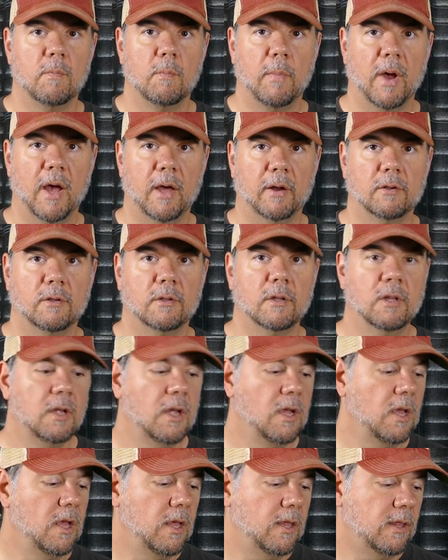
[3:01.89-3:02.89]
model.
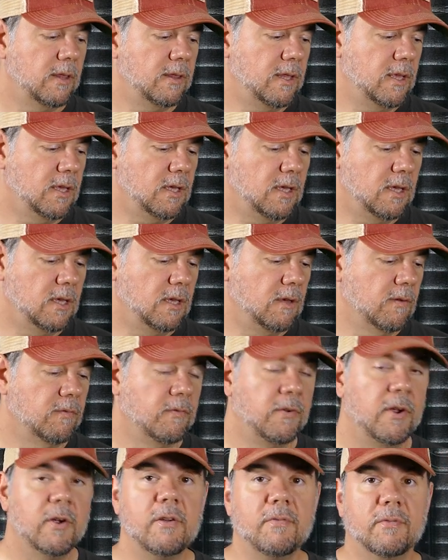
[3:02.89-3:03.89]
The
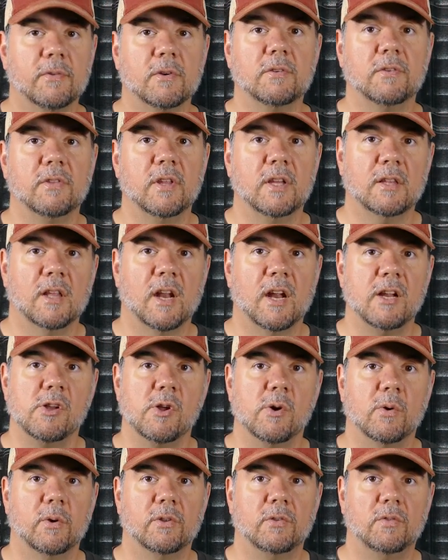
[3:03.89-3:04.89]
very first thing that I
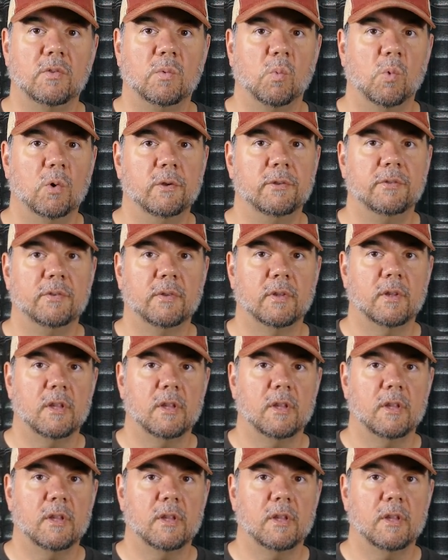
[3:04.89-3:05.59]
noticed was